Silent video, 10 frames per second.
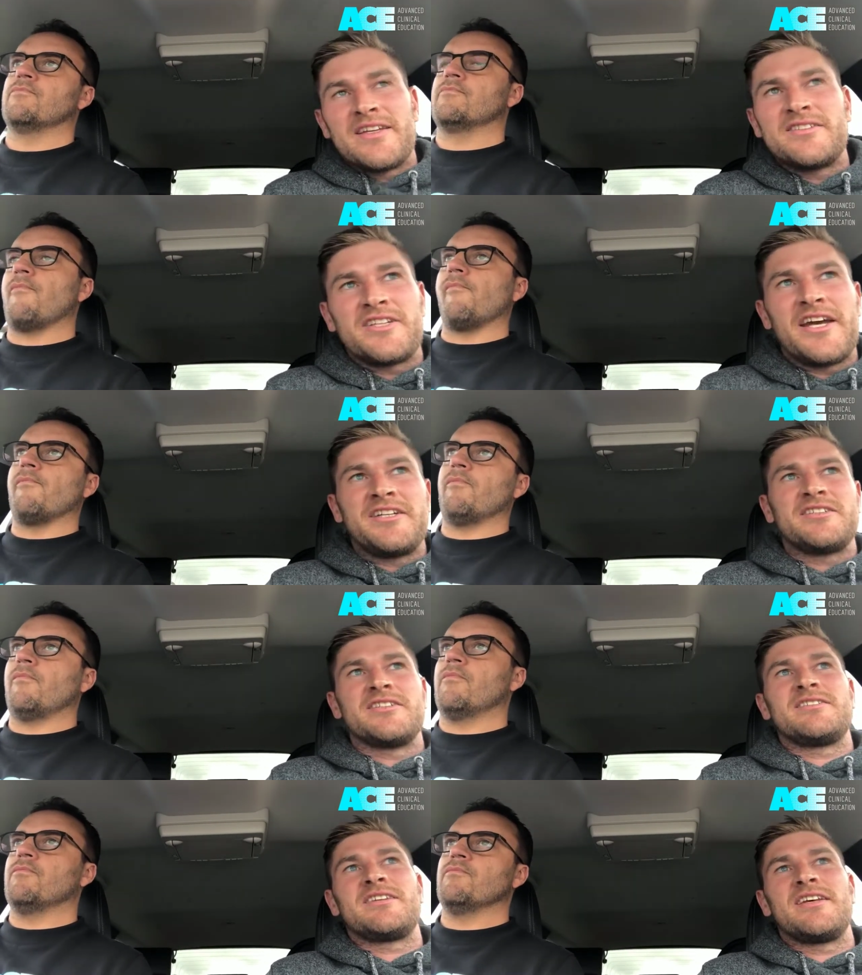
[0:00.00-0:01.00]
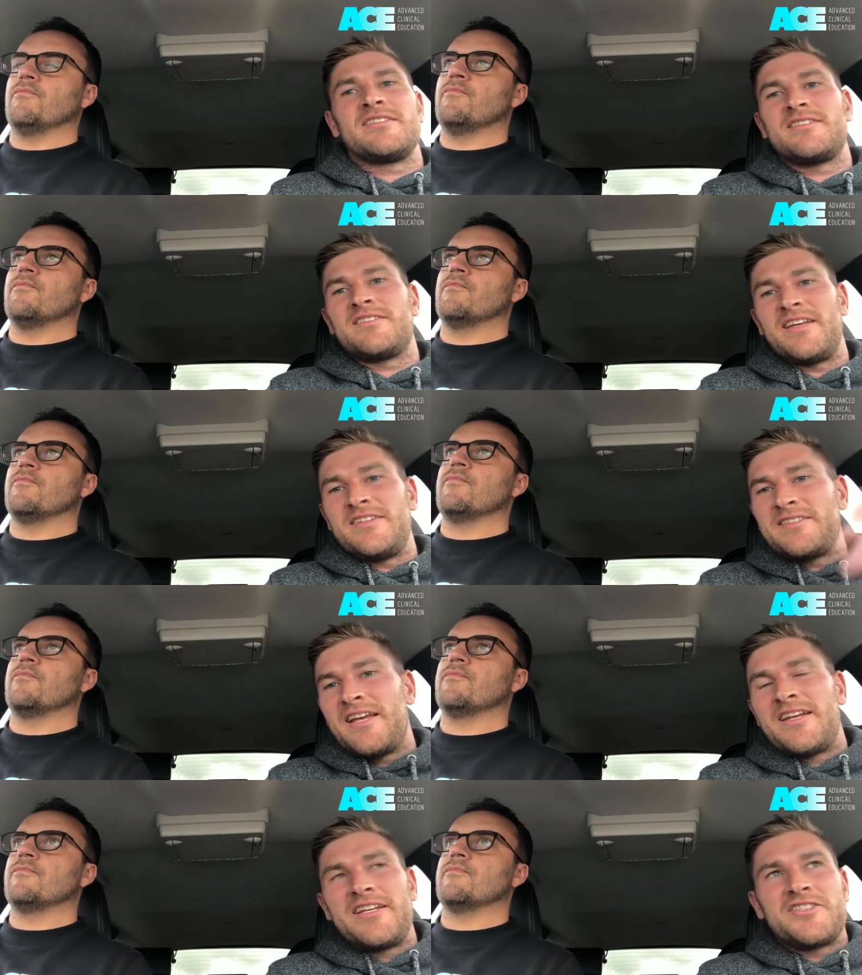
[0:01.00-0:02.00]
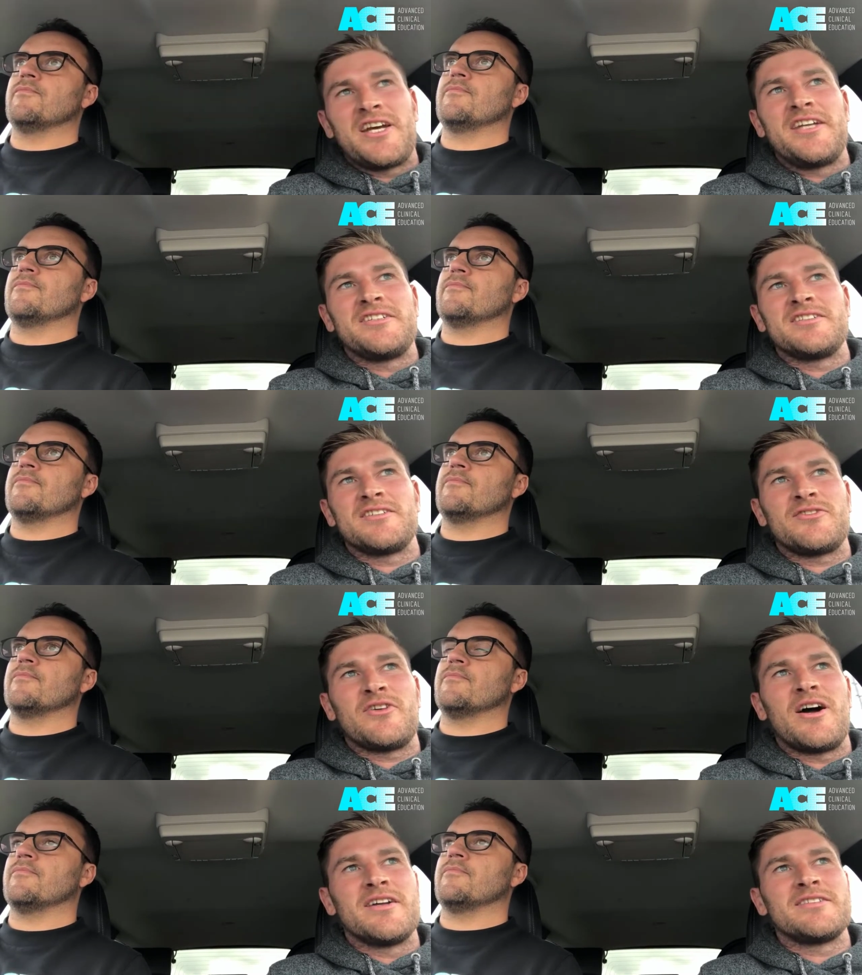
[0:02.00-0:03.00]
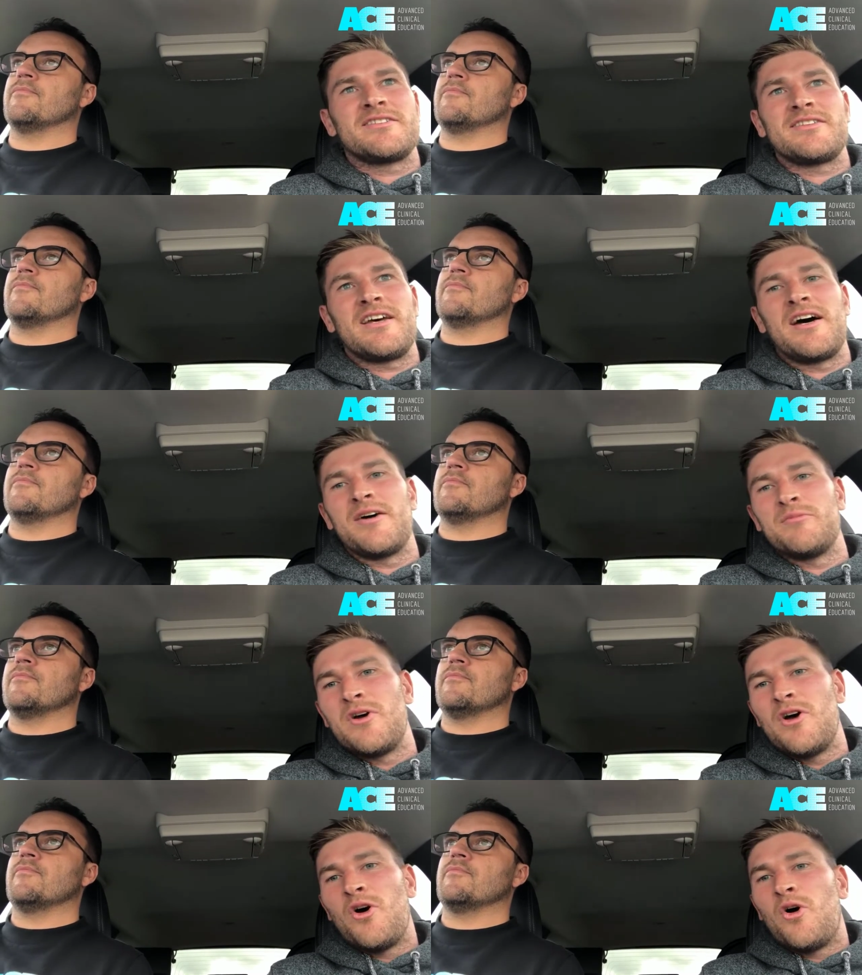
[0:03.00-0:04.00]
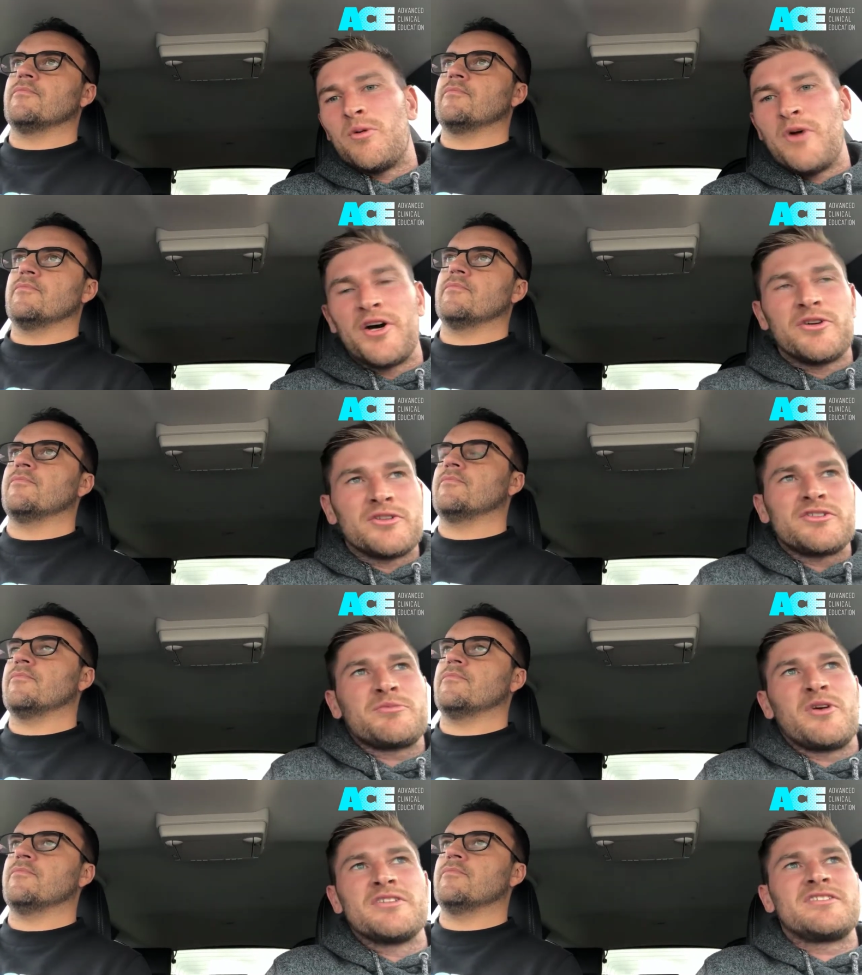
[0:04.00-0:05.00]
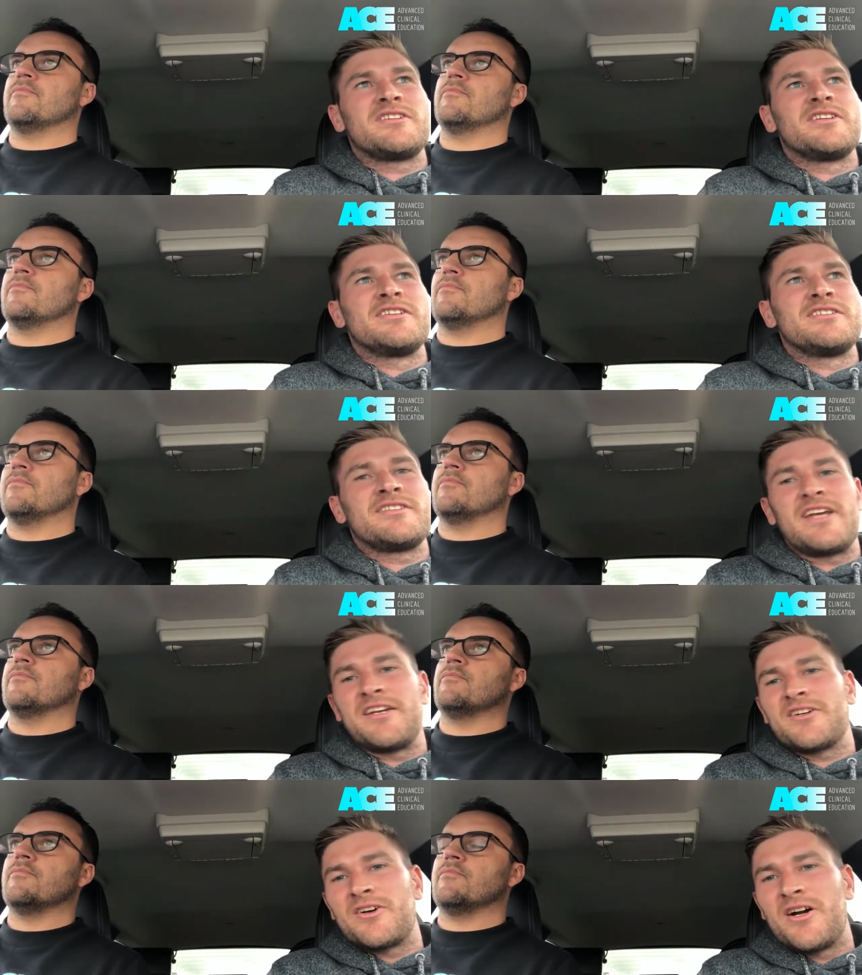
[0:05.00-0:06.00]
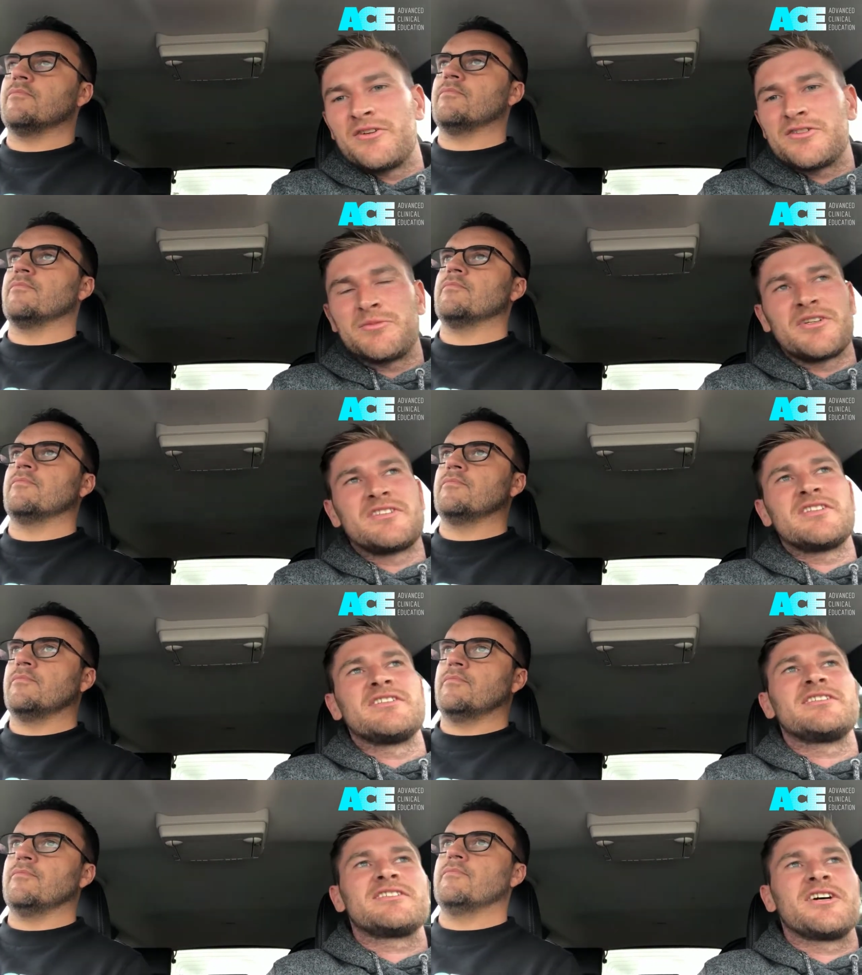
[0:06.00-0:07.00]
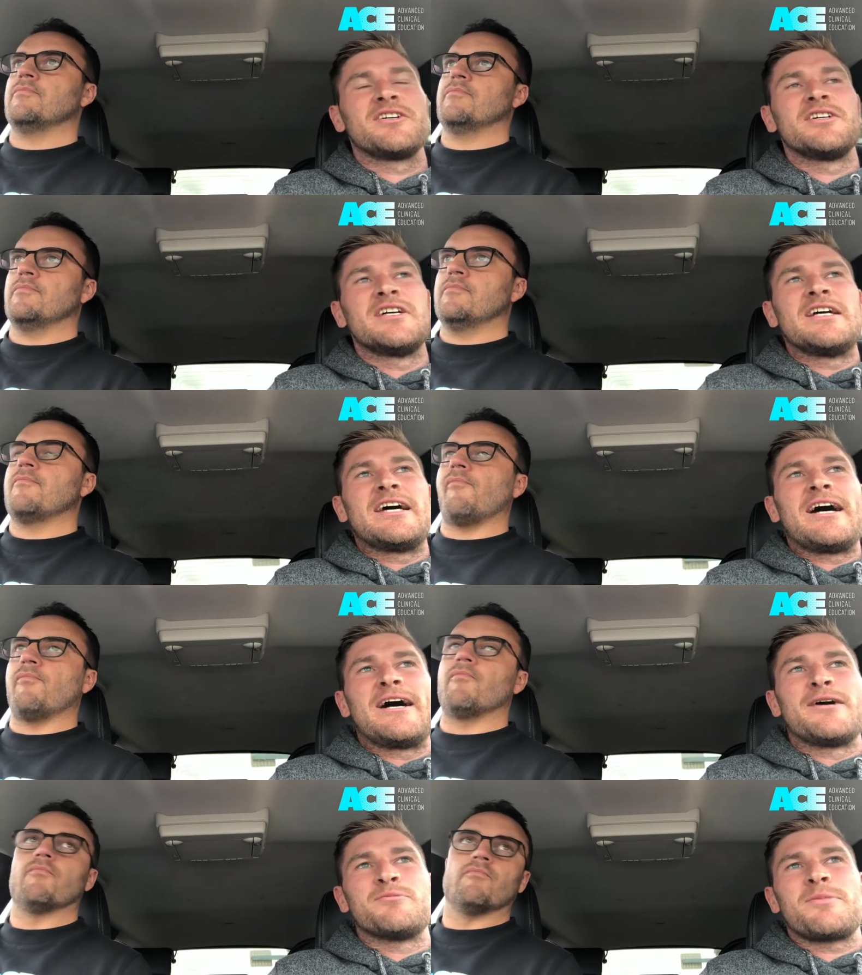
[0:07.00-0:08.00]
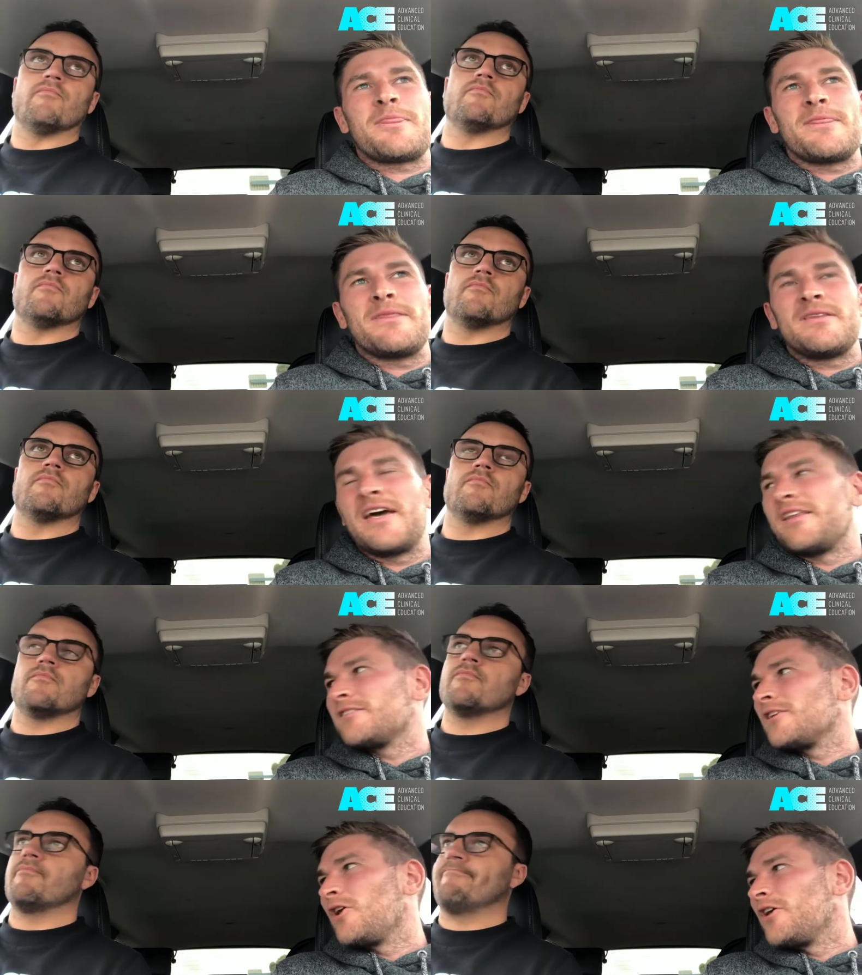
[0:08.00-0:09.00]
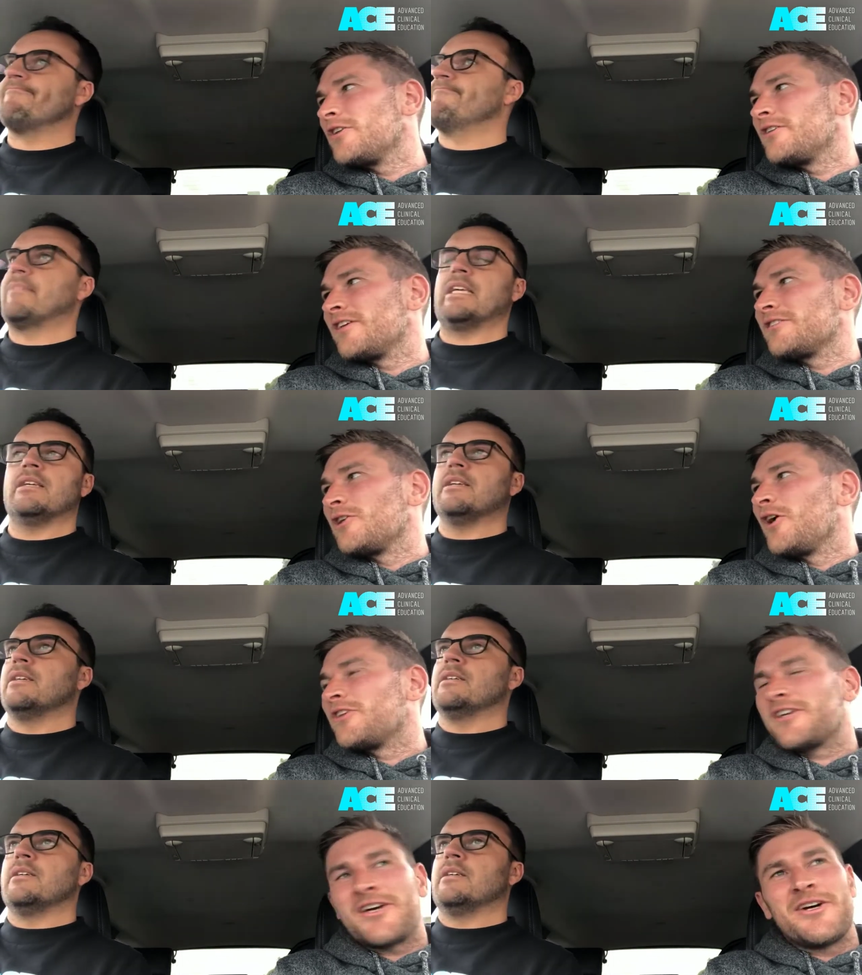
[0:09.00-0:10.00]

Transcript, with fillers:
Speaker 1: There's changes. There's descending changes as far as um, hormonal responses, endocrine responses. So um, yeah, there's a lot. There's a lot that